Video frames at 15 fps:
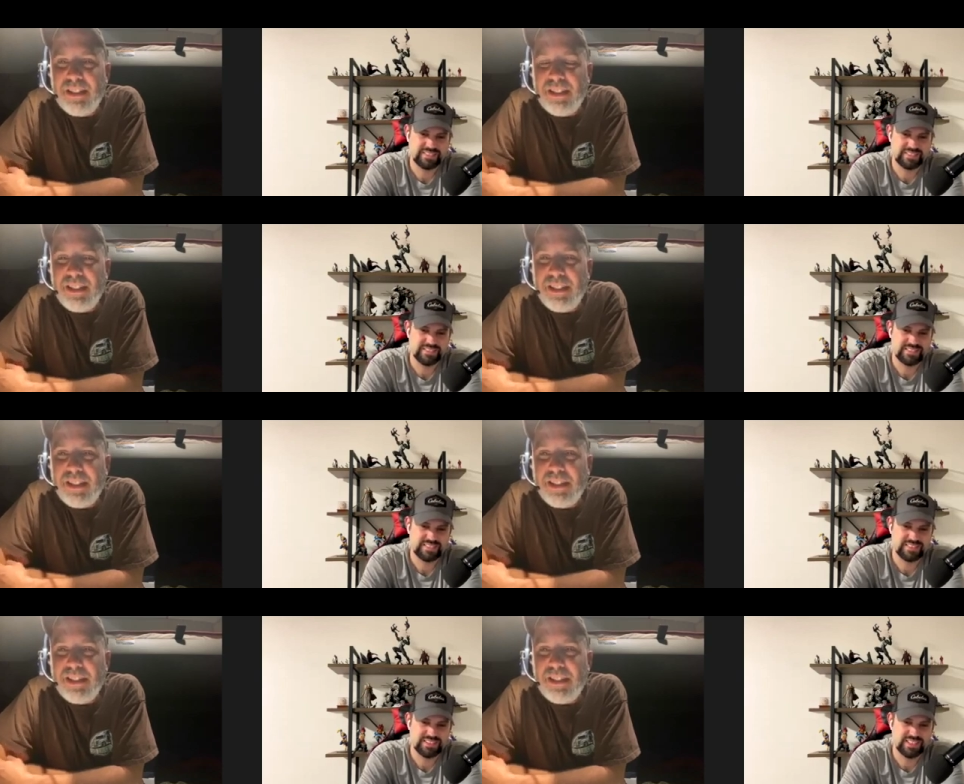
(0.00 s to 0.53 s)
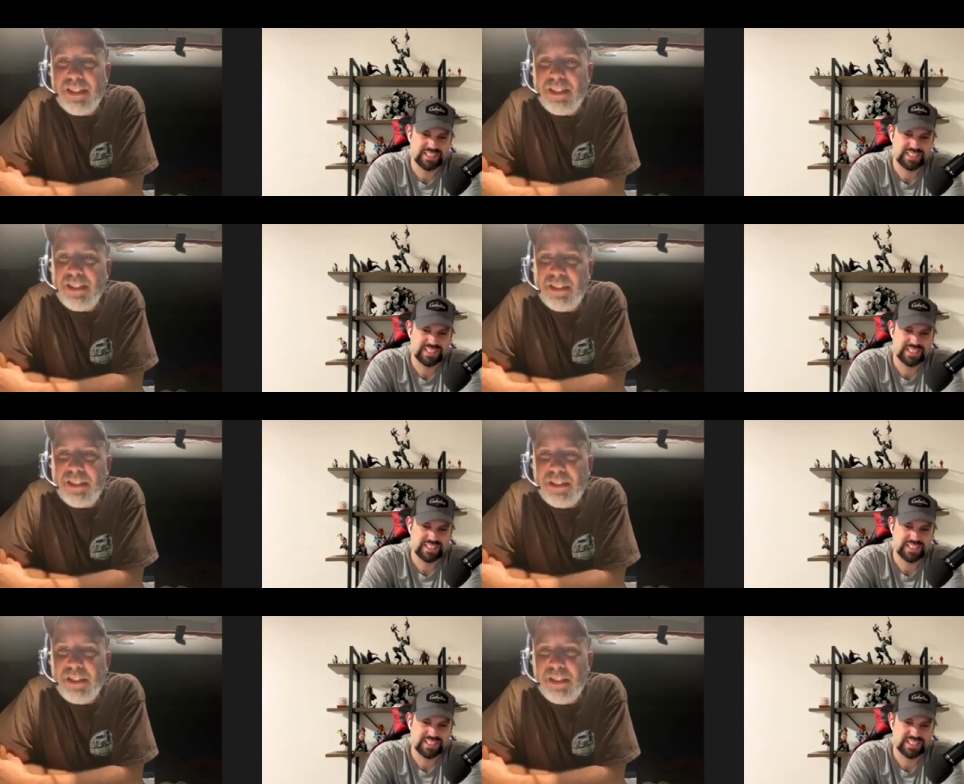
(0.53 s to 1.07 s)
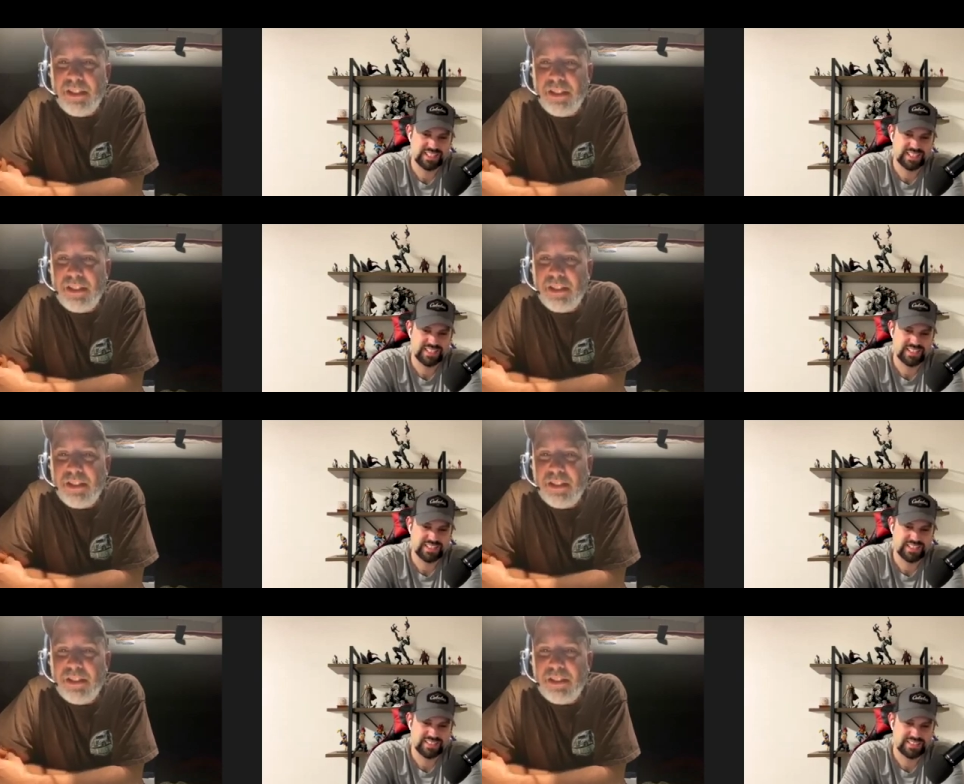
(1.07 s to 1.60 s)
Speaker 1: and uh,
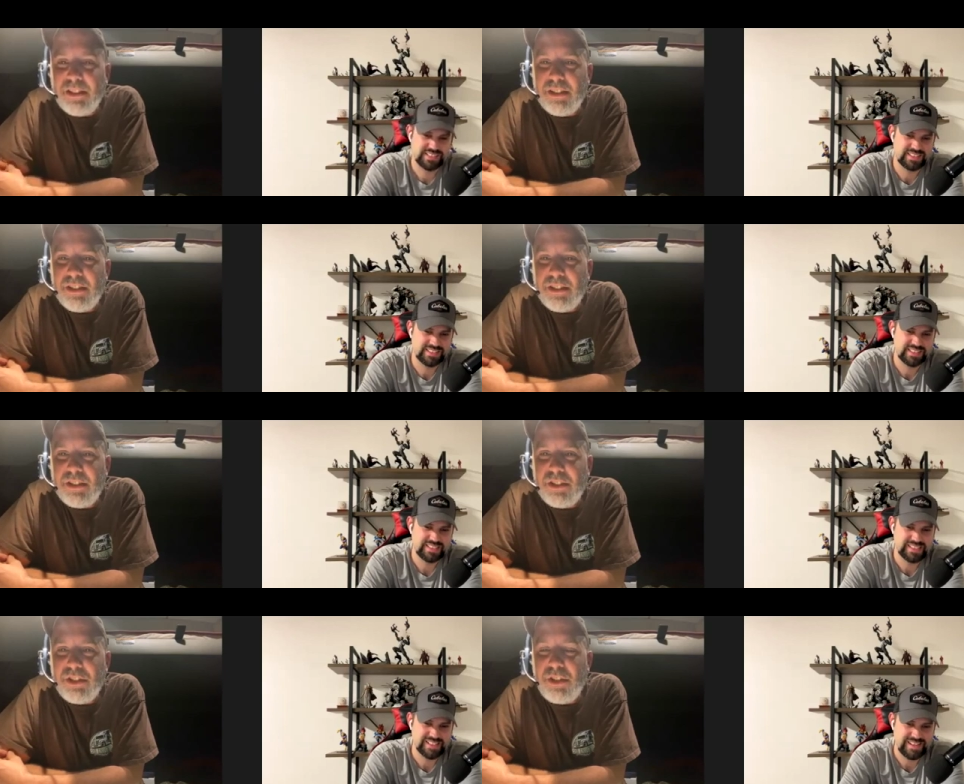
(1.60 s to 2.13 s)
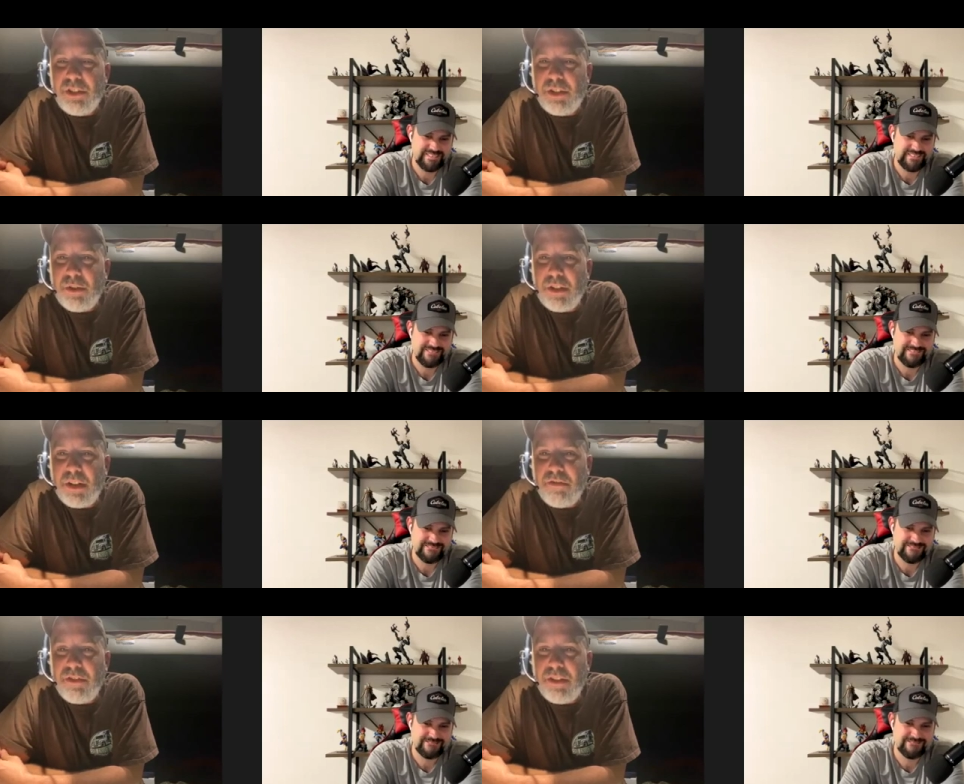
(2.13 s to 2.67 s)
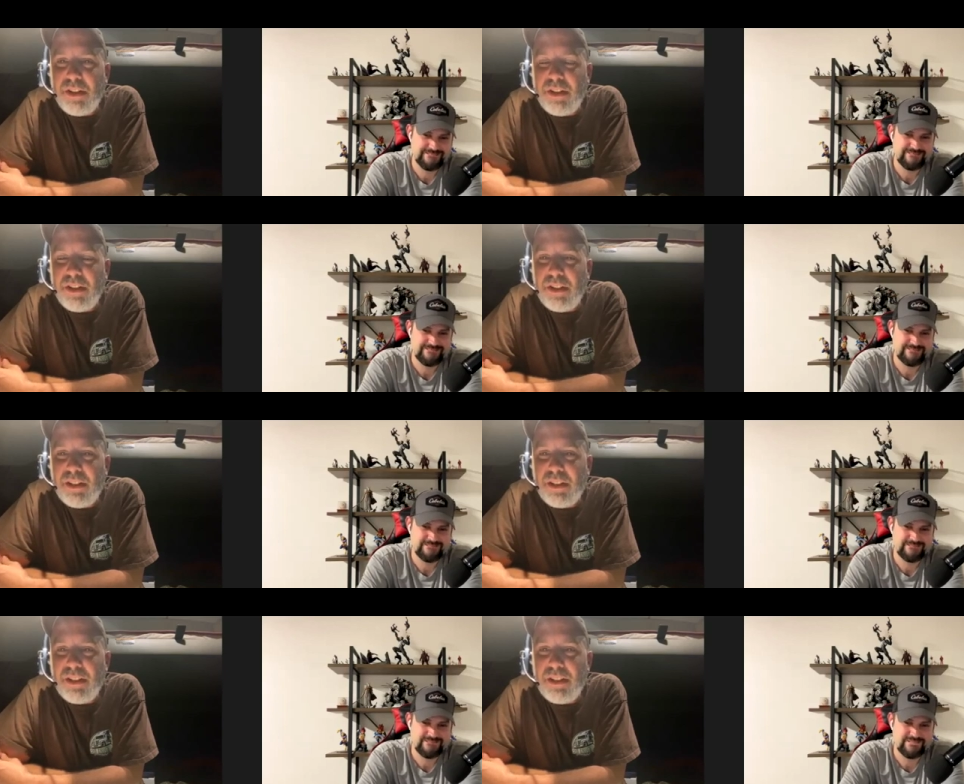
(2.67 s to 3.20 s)
Chico got fed
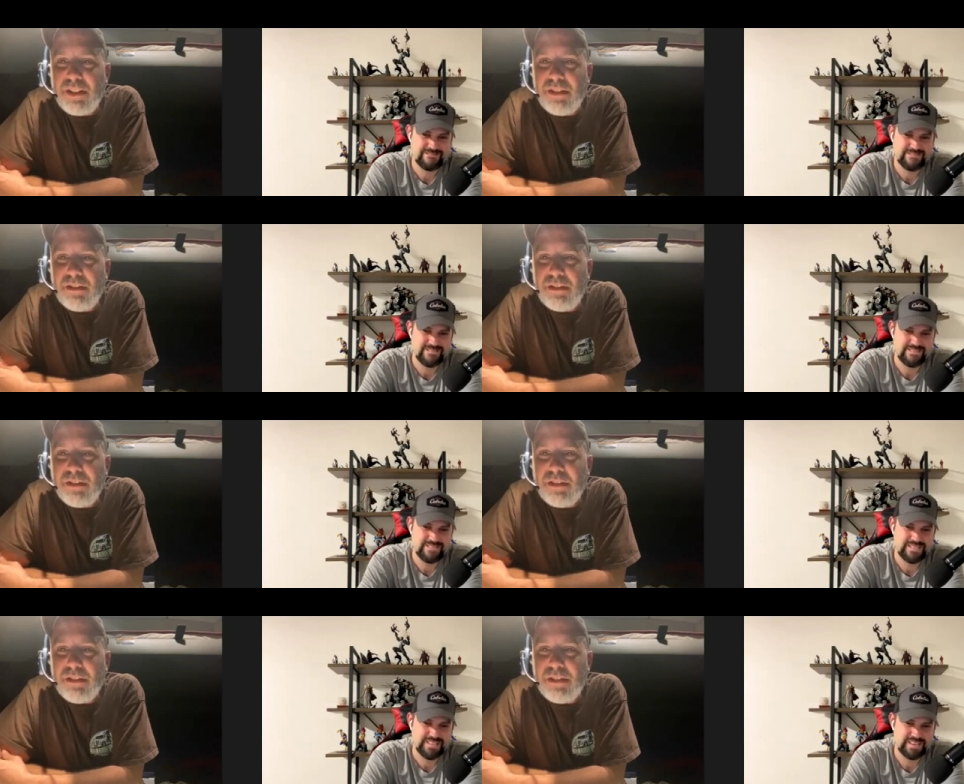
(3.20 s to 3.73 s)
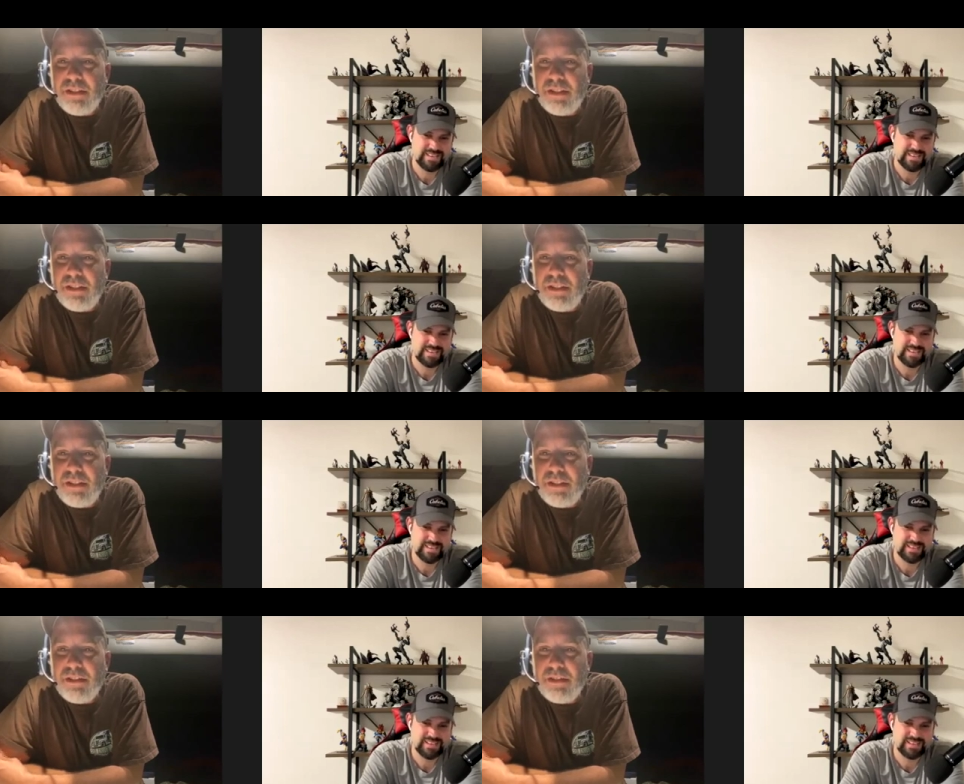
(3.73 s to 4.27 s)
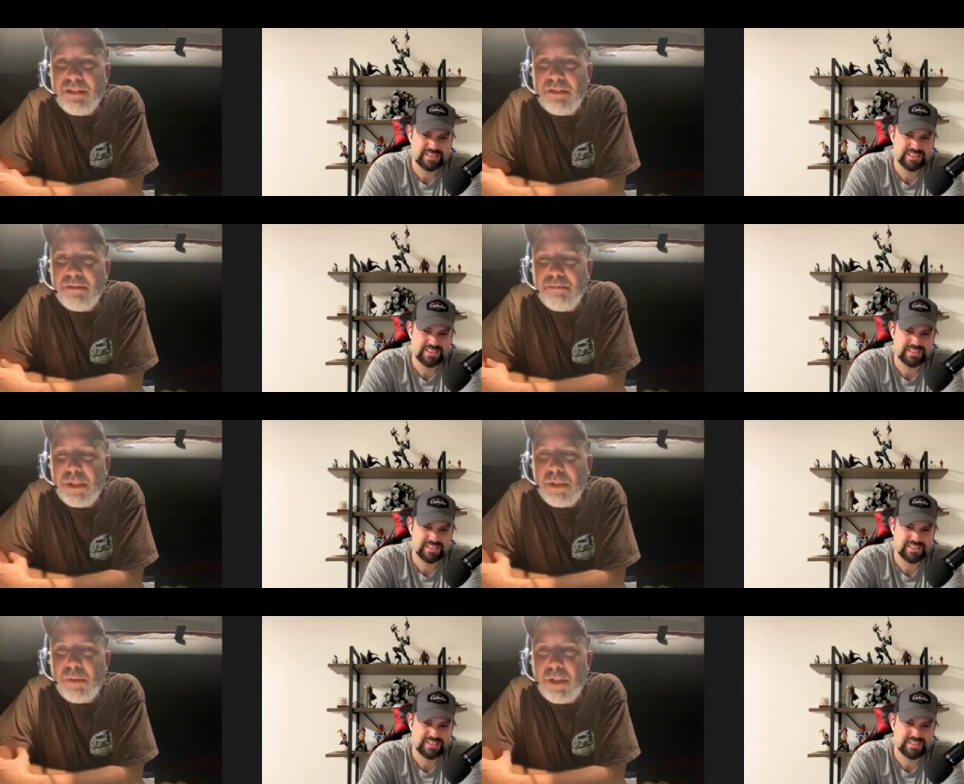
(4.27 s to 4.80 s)
uh
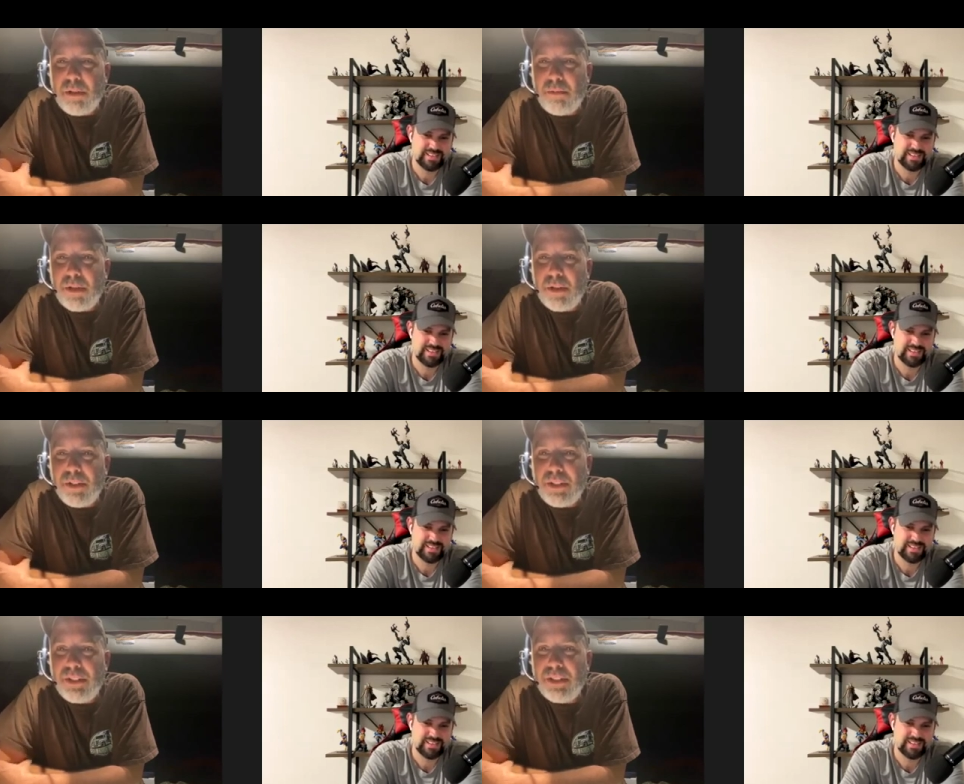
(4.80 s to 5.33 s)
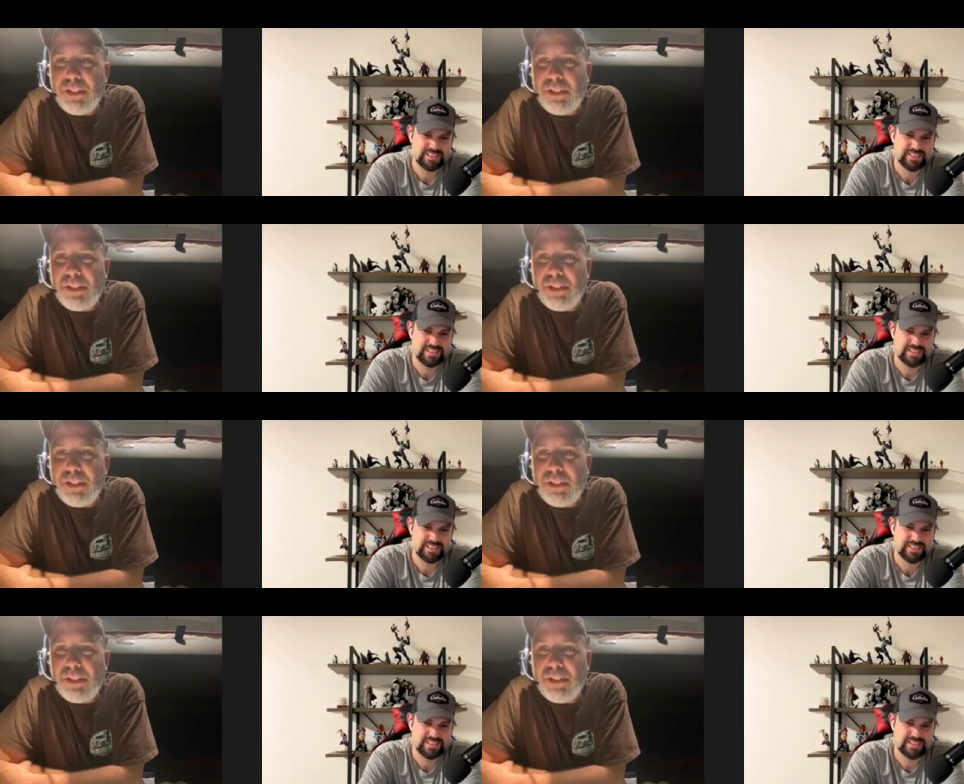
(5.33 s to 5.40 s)
marijuana brownies.